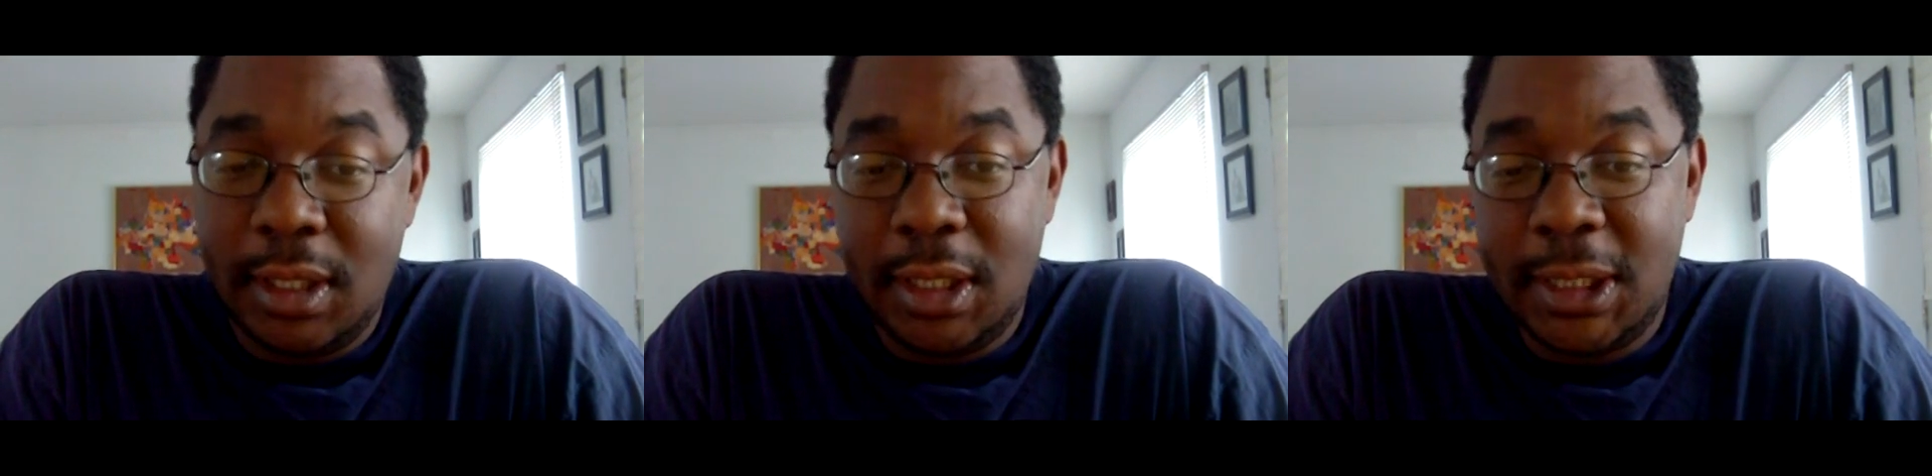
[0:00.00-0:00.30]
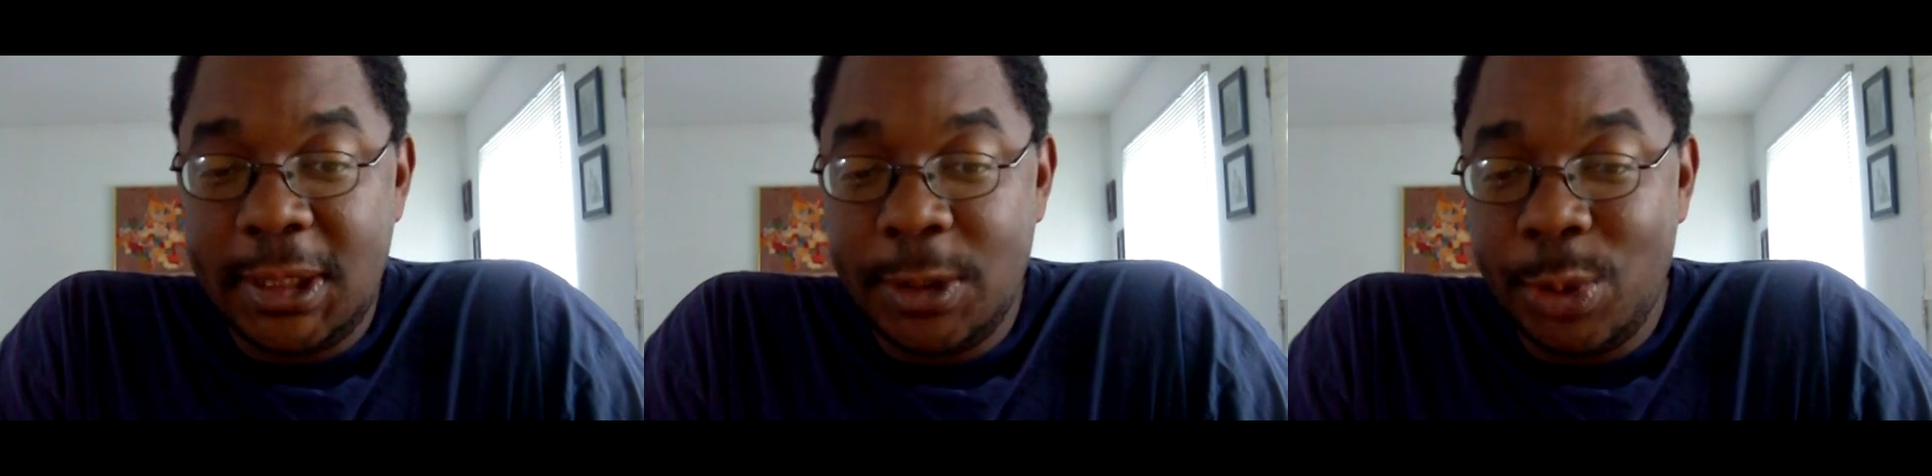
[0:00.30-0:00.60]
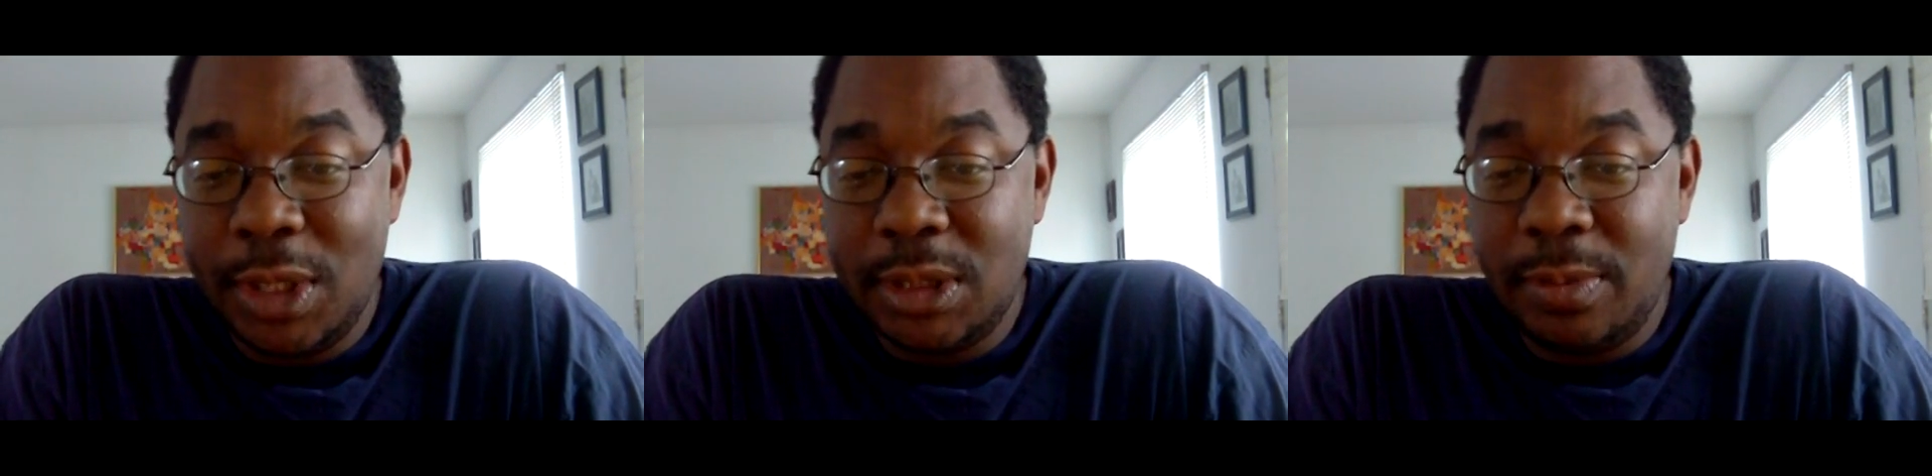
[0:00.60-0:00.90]
And they said
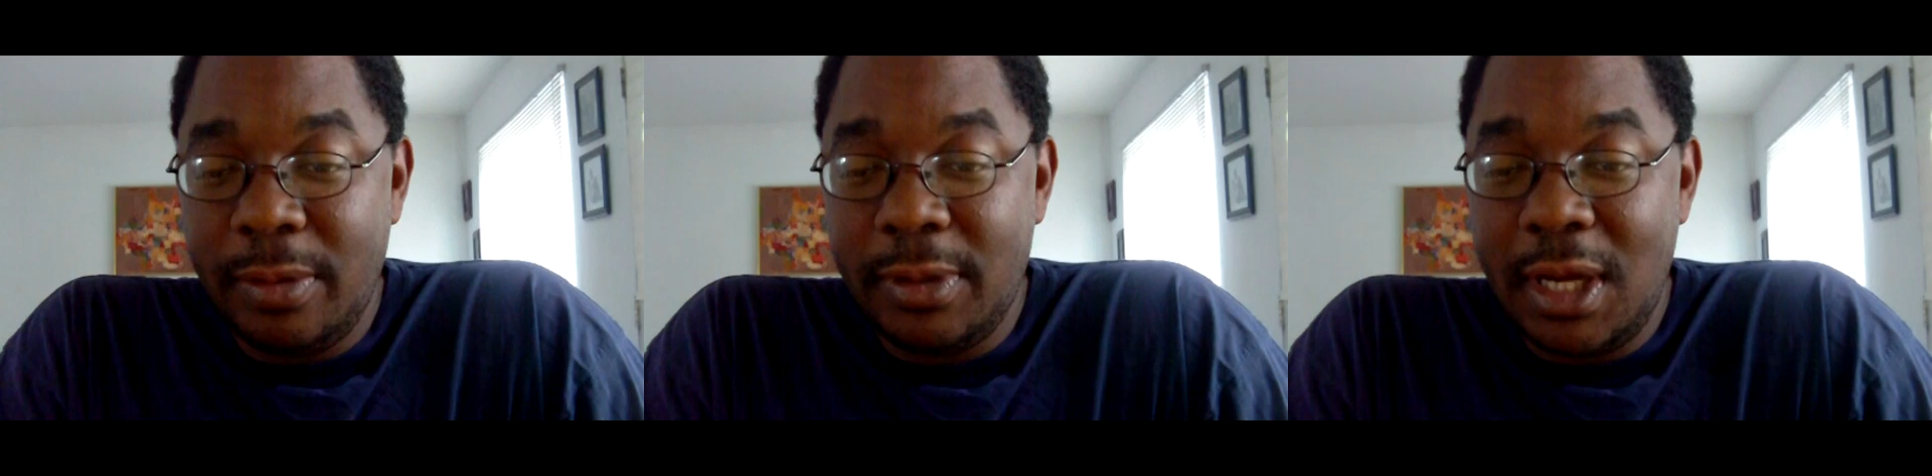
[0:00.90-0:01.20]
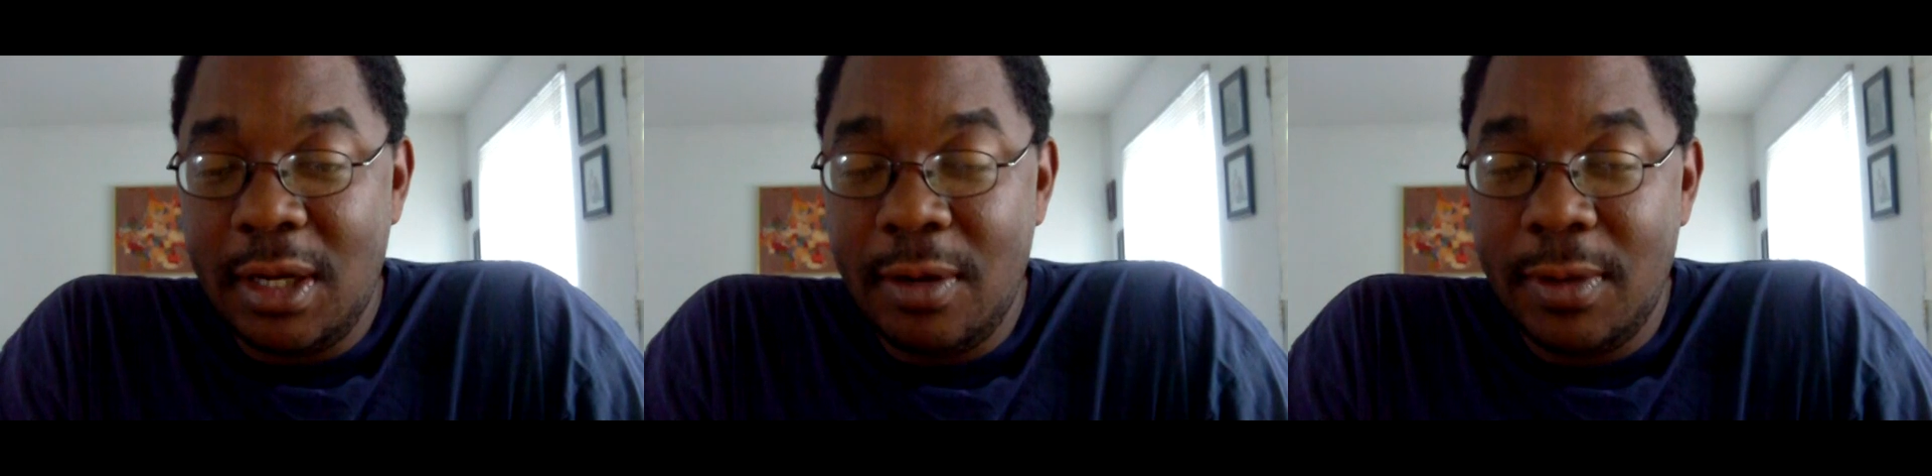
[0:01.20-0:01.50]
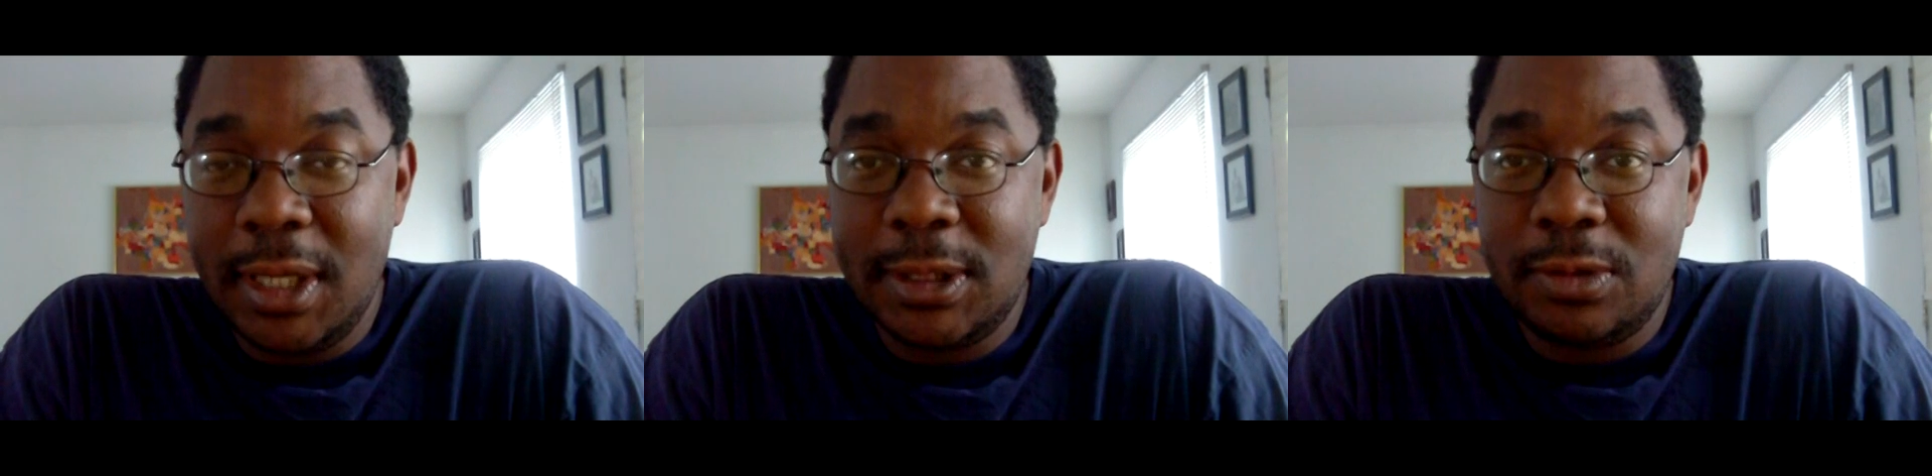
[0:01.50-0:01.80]
300 people down there would get